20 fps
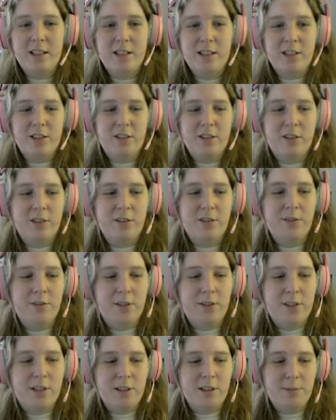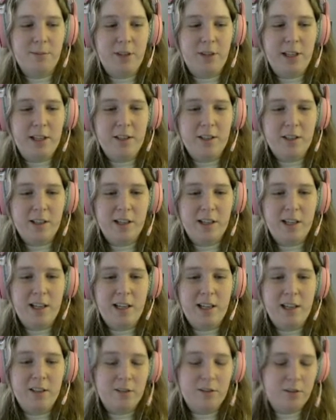So for example,
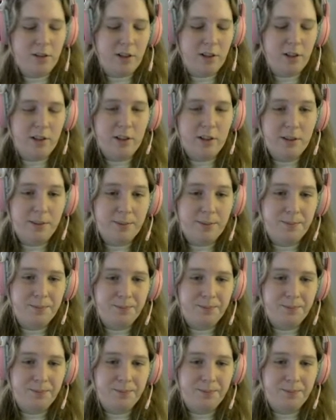HK or your